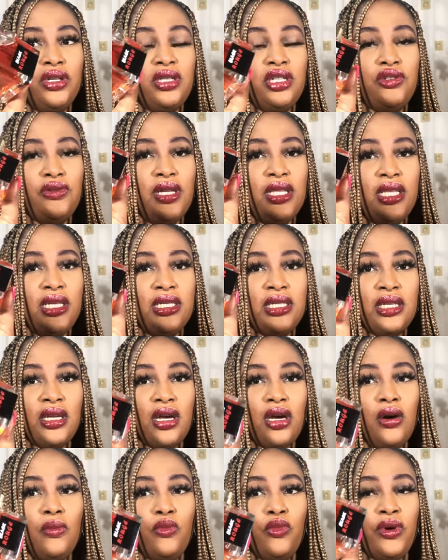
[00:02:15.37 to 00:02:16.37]
this one doesn't
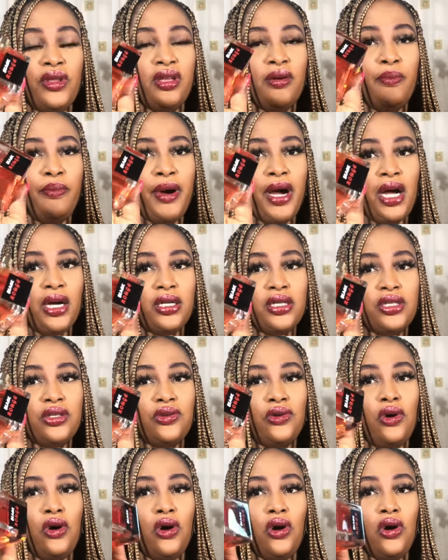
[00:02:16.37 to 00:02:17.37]
come with a box
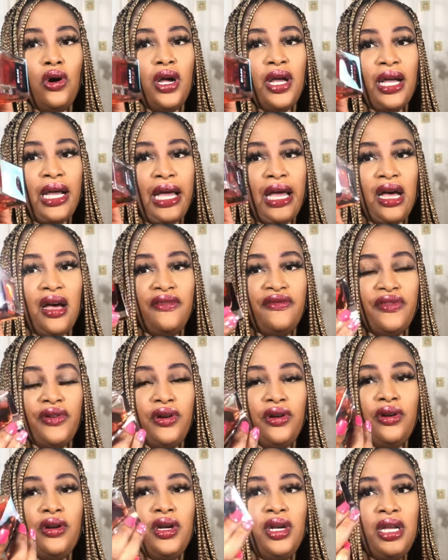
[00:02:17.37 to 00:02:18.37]
or a
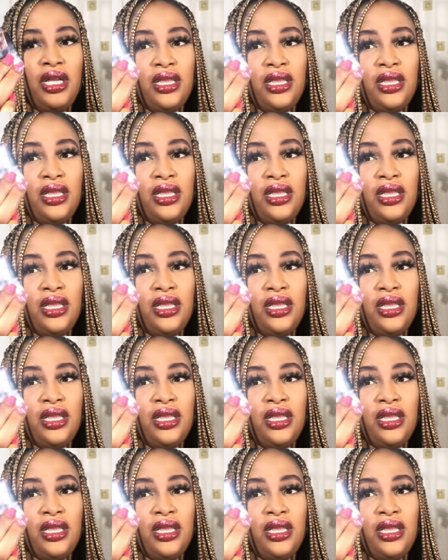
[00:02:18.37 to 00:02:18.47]
cover.